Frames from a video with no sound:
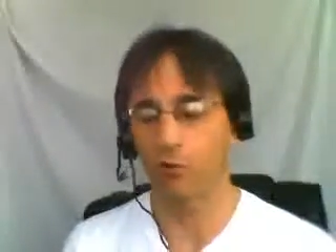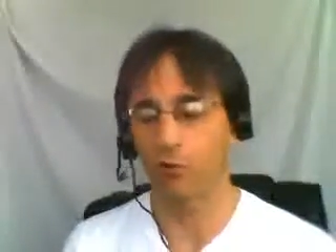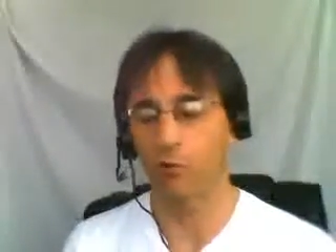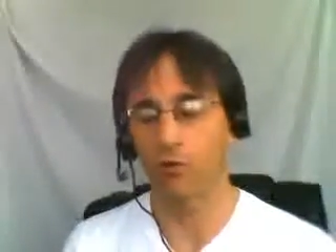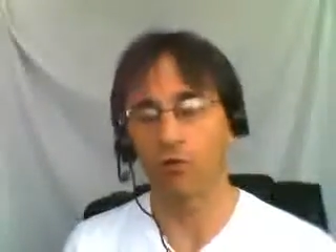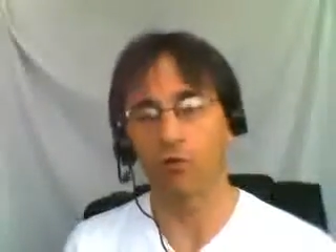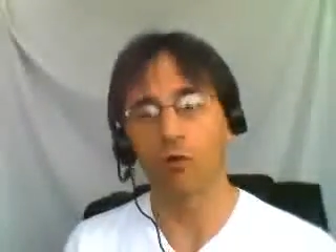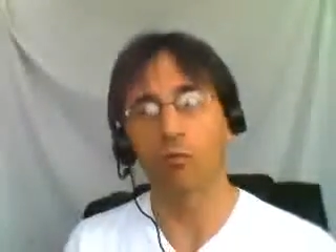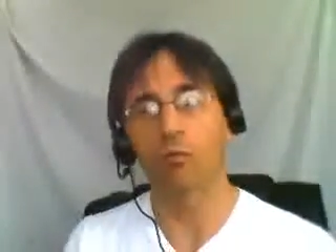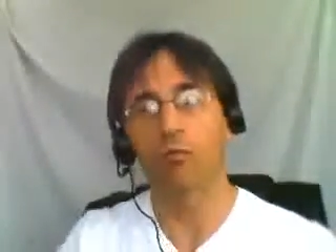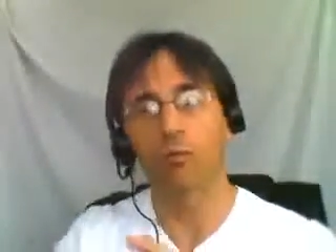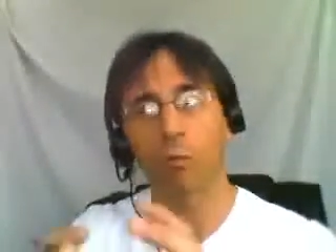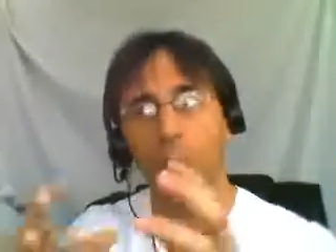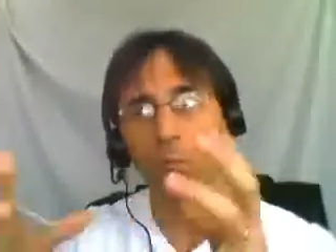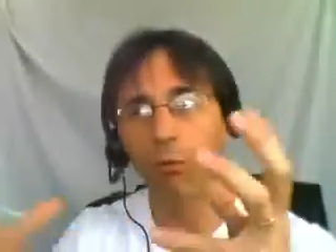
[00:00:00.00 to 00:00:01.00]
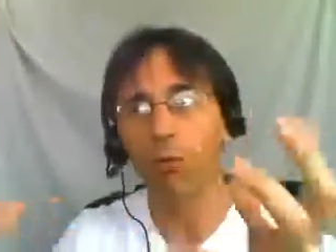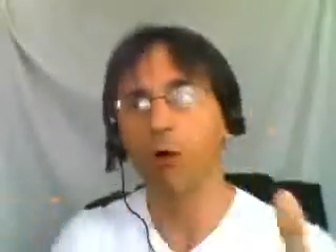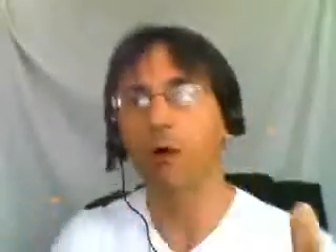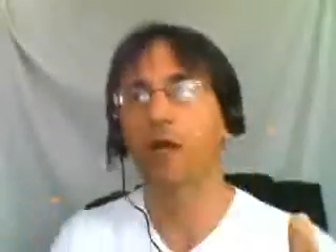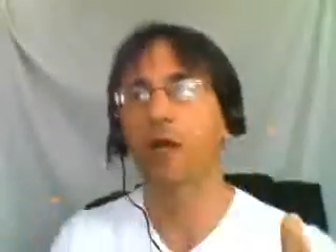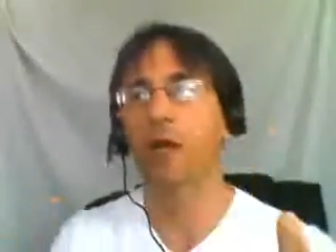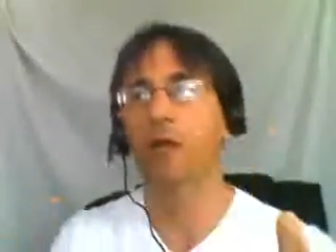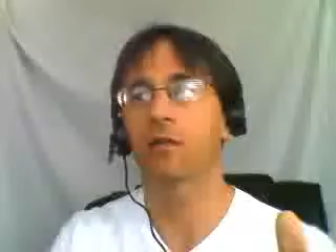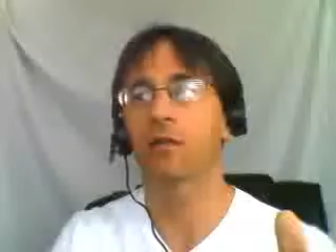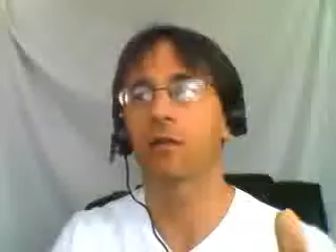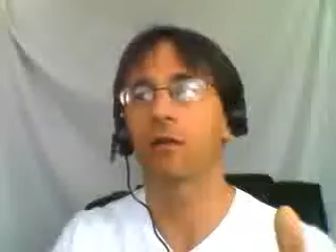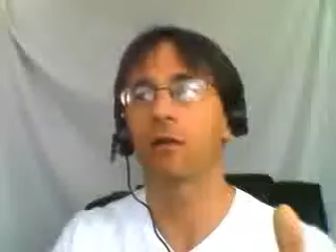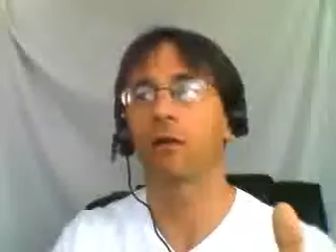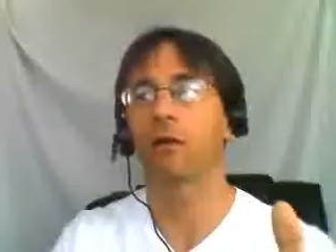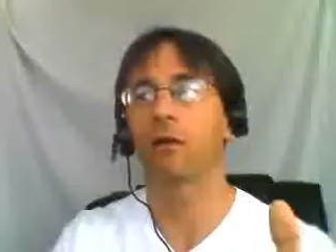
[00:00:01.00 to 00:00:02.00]
So what you're doing is we're
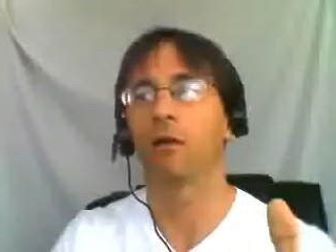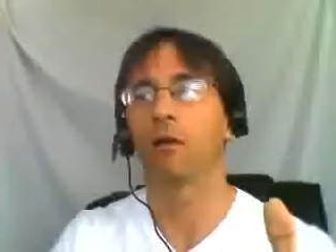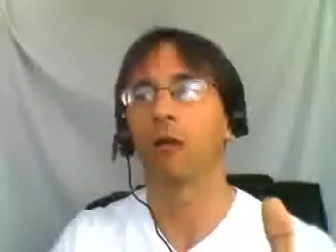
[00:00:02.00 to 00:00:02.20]
broadcasting